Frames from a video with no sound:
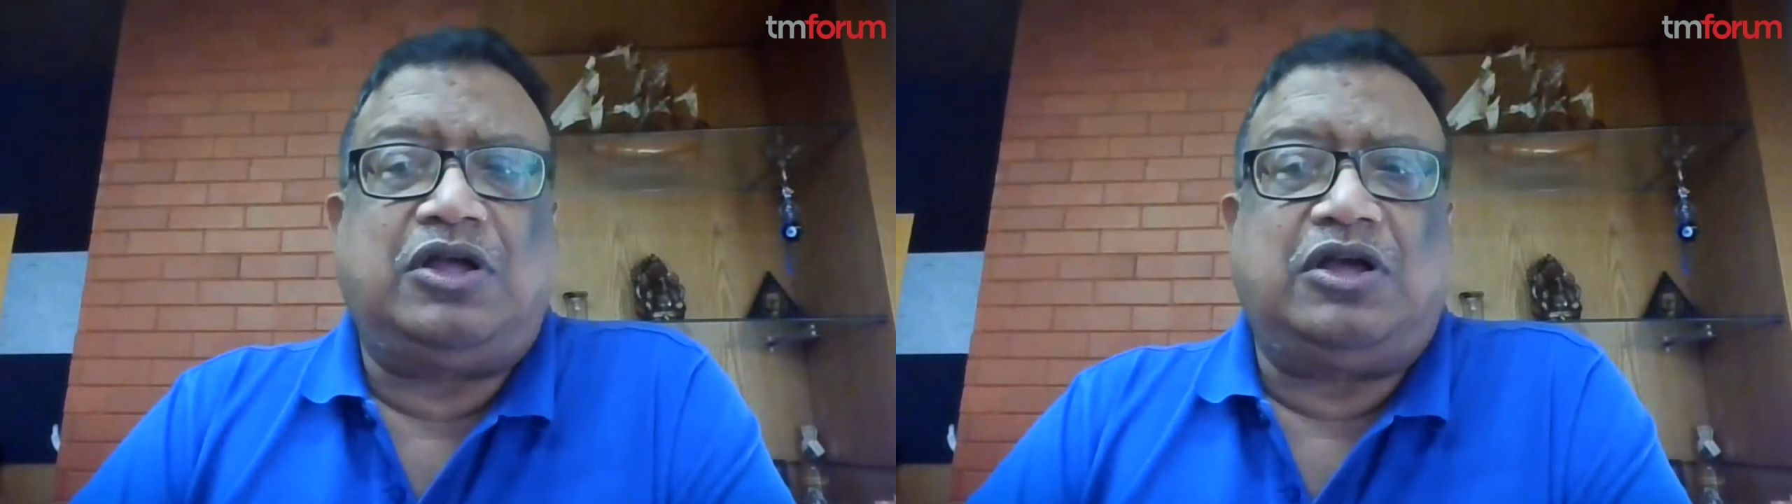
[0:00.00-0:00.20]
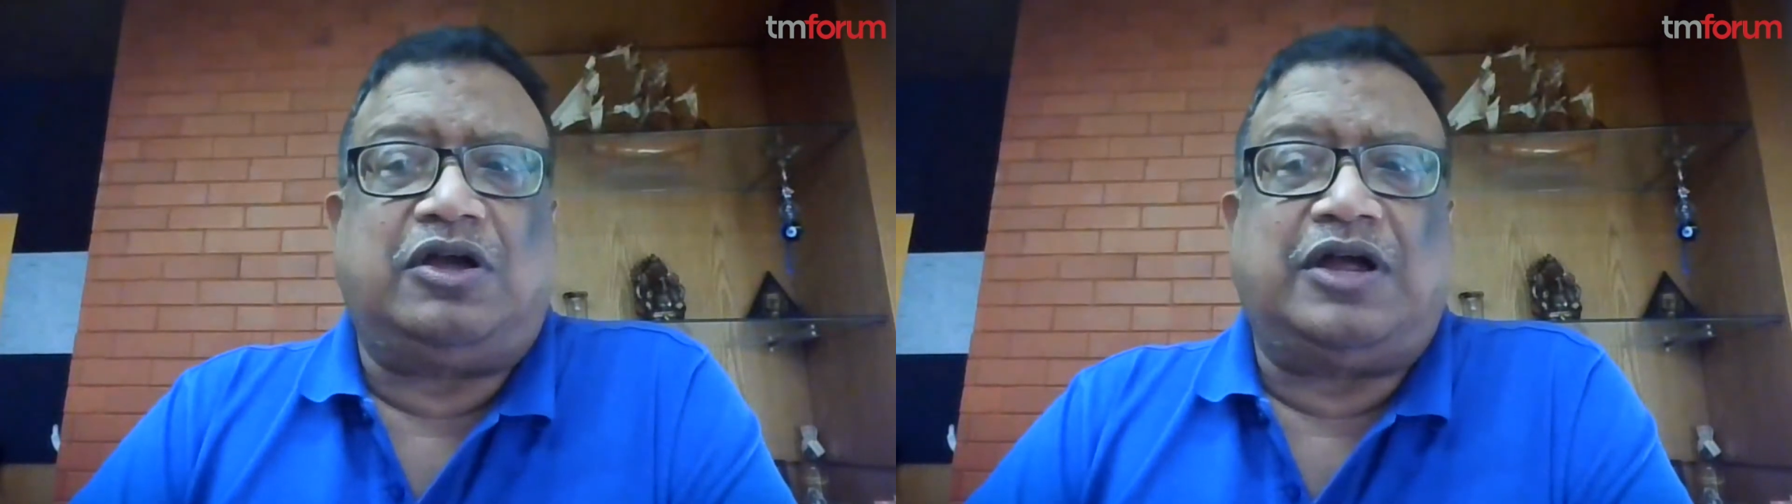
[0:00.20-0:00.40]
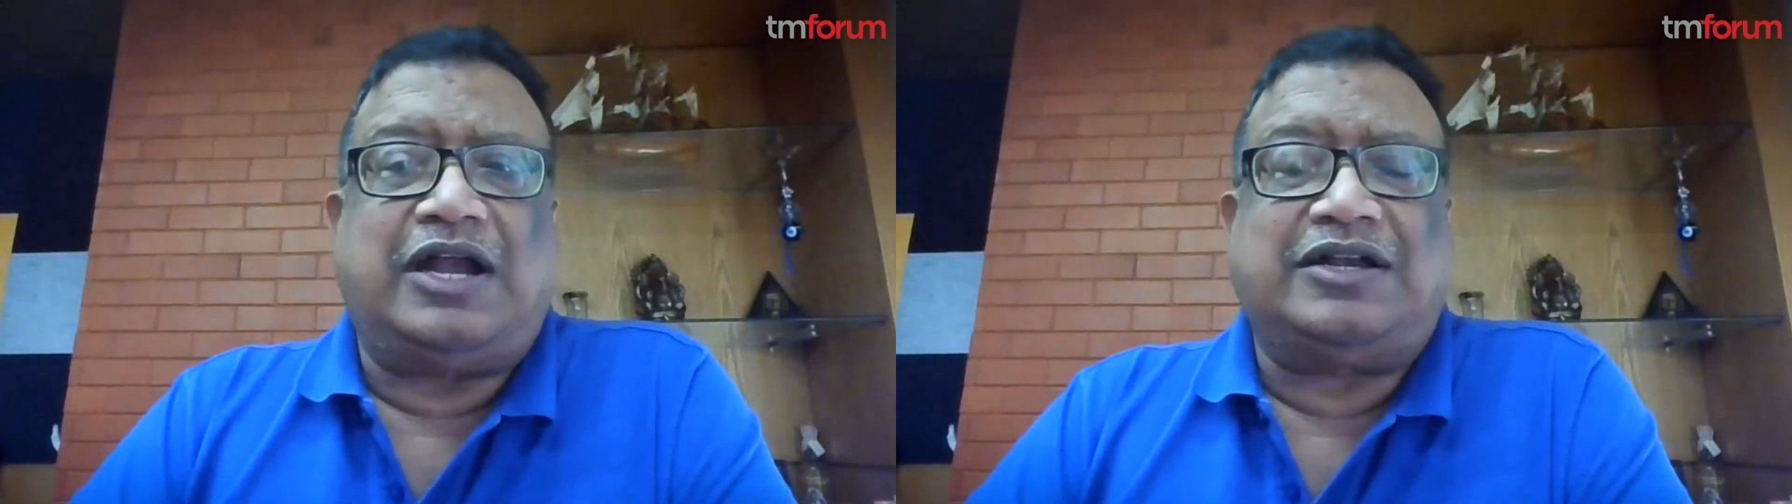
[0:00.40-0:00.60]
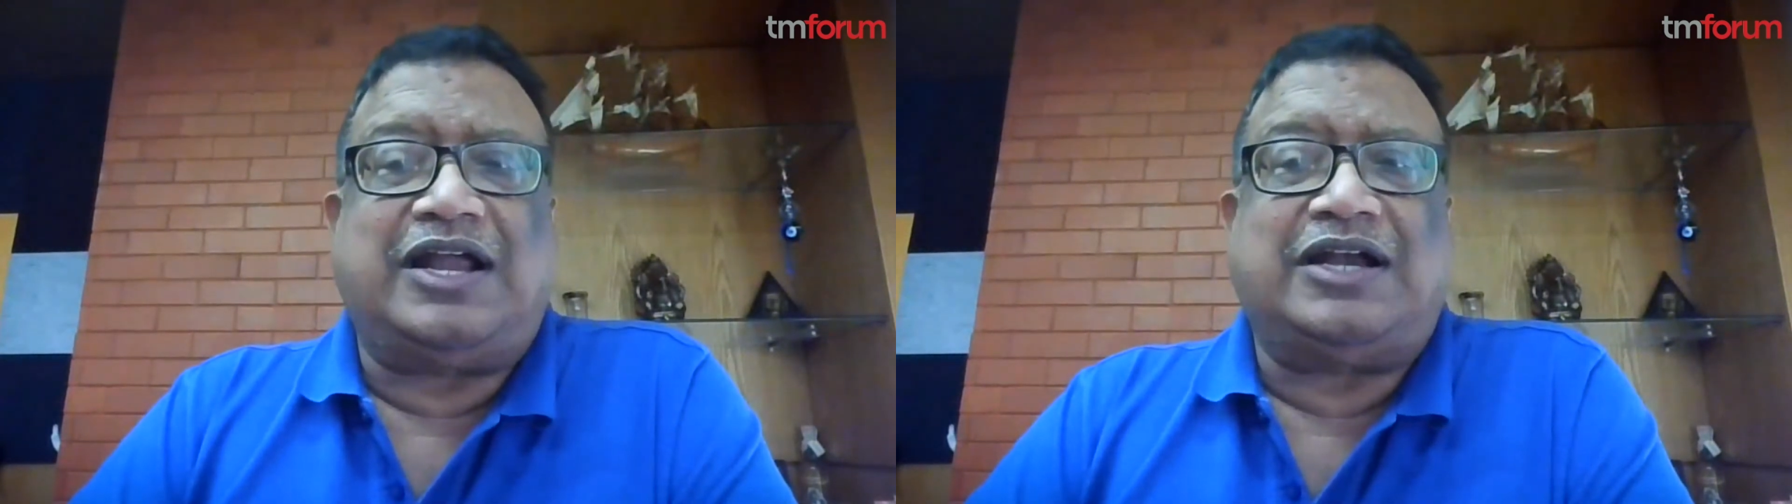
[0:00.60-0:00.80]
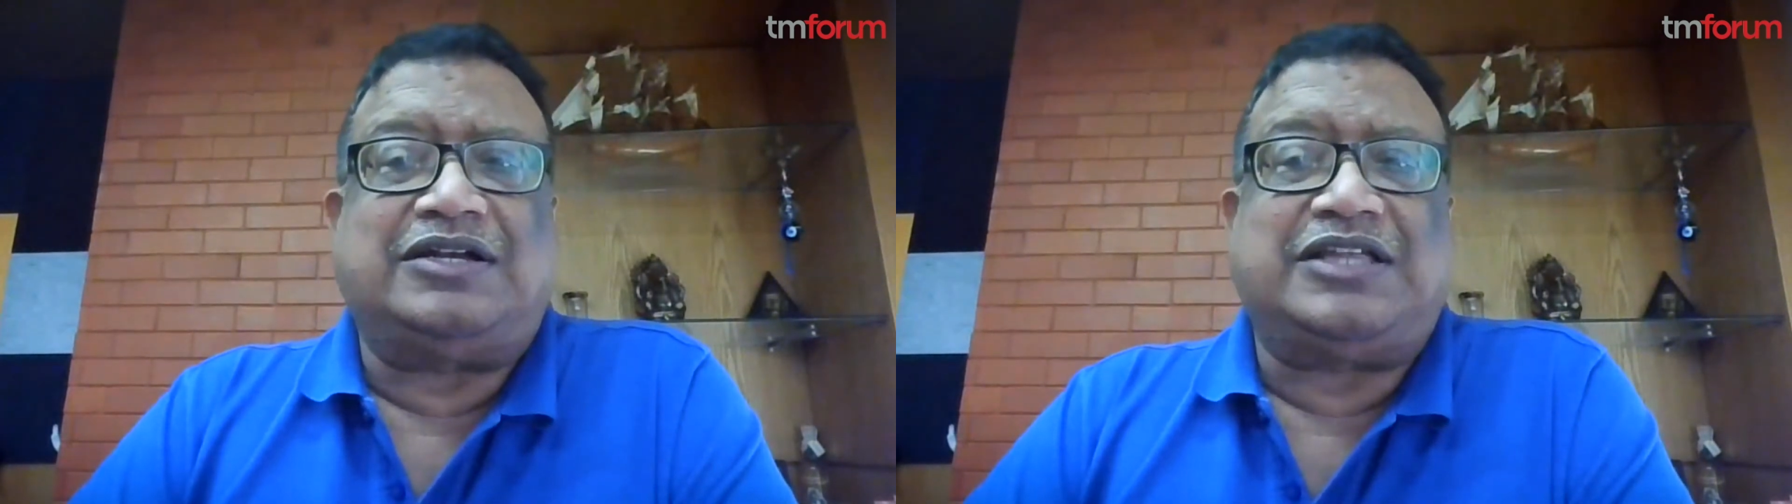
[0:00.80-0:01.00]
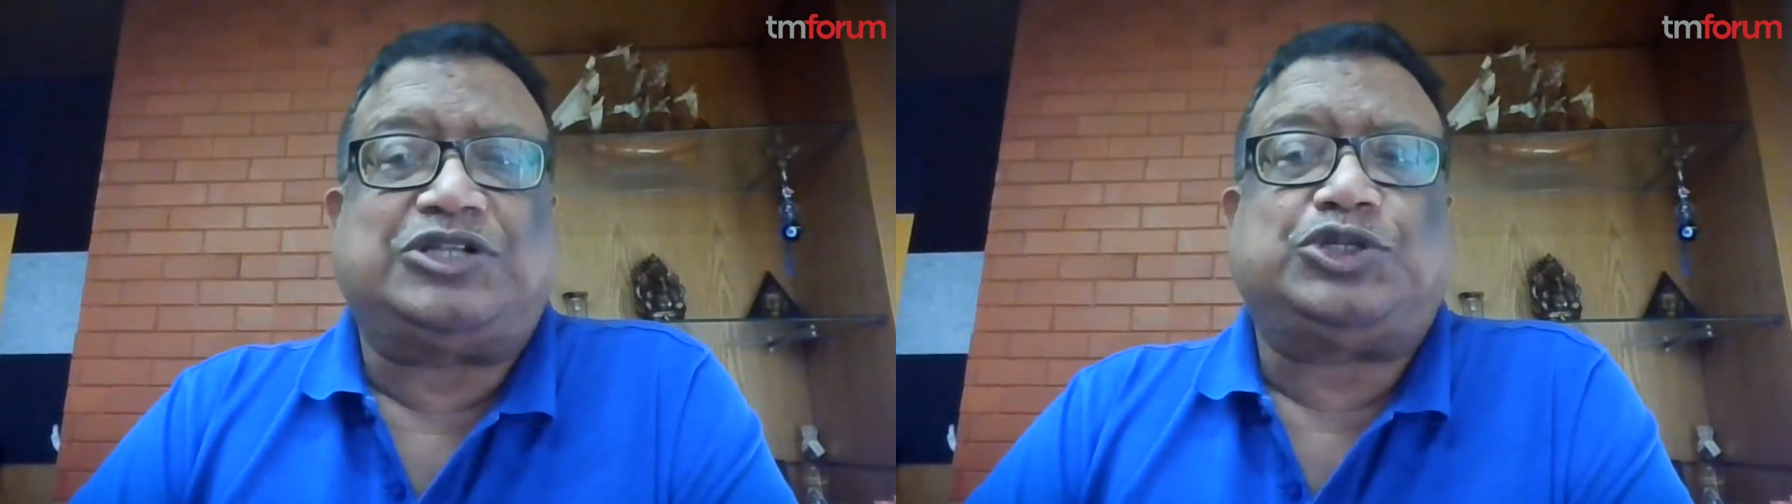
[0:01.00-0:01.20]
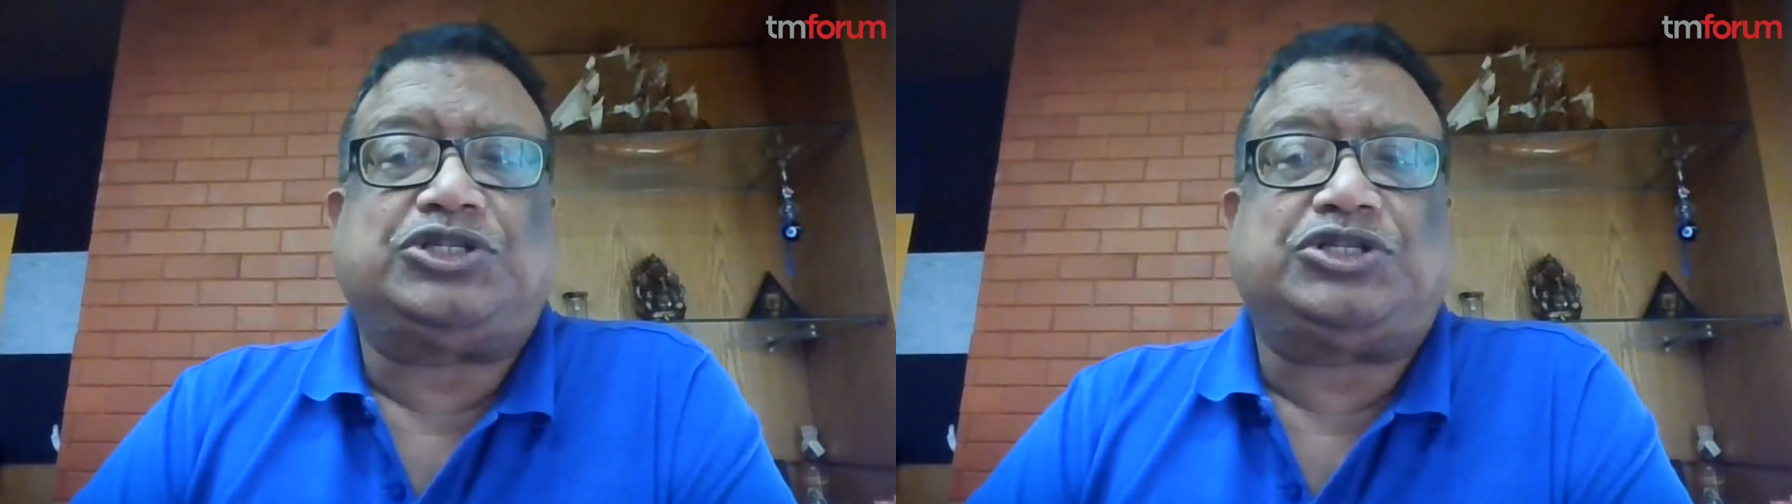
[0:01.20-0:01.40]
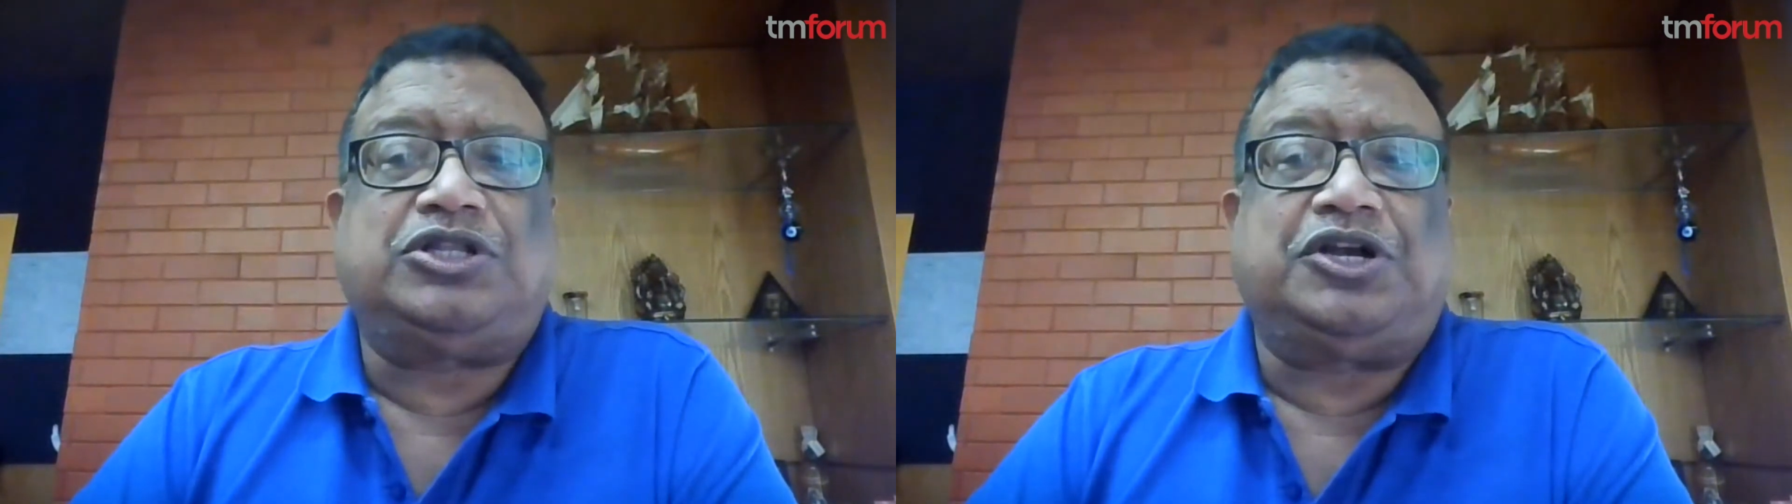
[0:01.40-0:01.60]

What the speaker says: And that's the